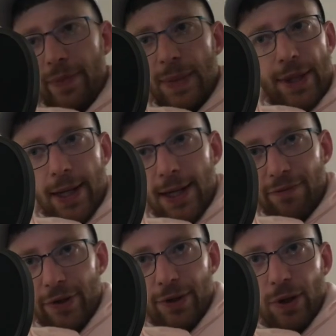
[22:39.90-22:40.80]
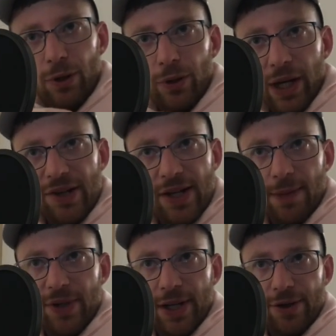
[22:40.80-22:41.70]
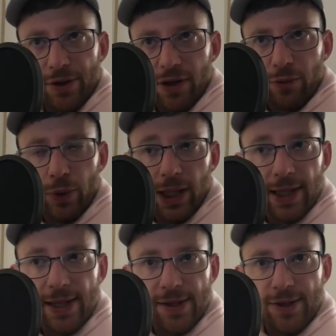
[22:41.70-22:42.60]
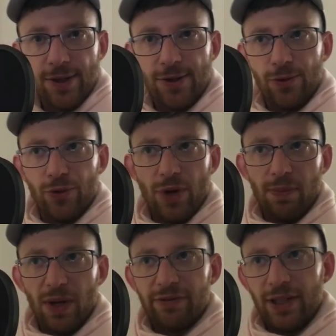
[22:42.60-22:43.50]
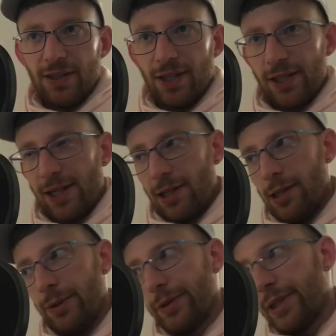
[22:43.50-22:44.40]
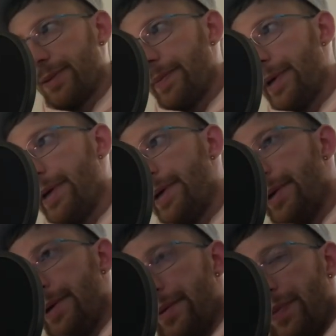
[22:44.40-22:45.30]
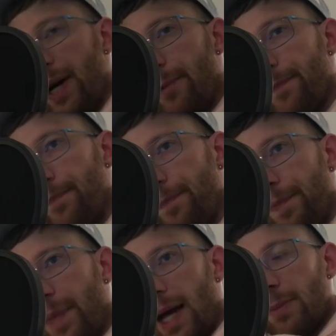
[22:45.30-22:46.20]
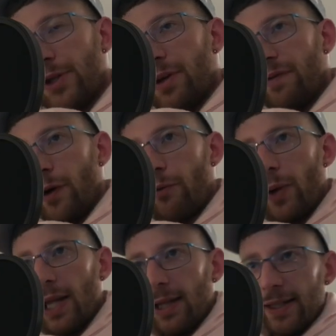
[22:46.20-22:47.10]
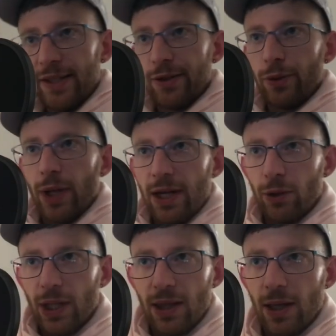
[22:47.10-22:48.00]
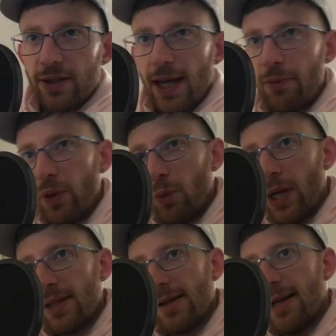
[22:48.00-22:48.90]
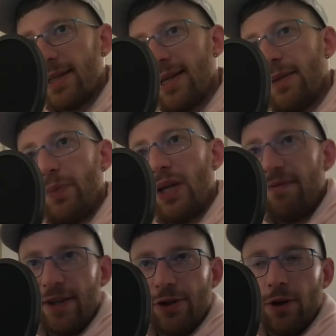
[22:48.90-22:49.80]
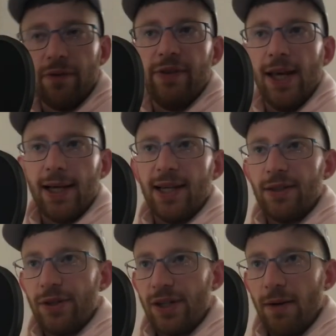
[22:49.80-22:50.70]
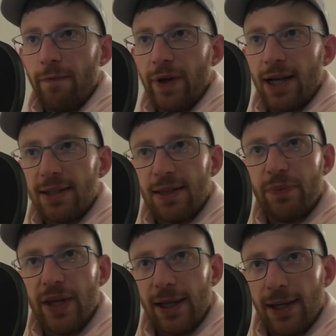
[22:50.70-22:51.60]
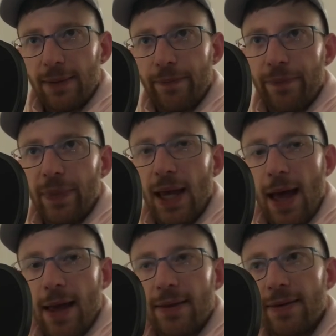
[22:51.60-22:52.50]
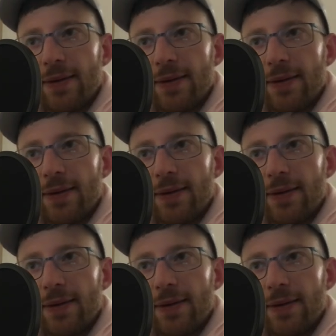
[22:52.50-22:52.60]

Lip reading: that if you go look at ships, they sort of release just to drop off their toxic loads. Now, I'm sort of over-analytical. I know that not everyone is like that, but if I sort of dig into something, I keep digging. And